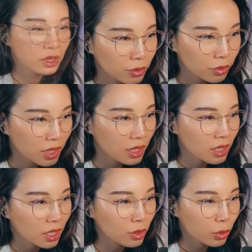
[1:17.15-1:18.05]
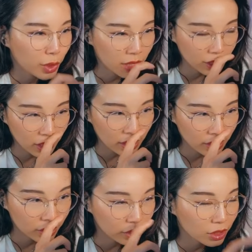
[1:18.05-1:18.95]
We've done our weekly
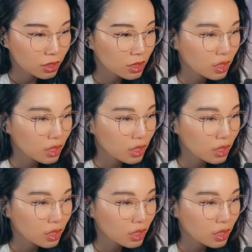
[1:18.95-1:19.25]
challenge.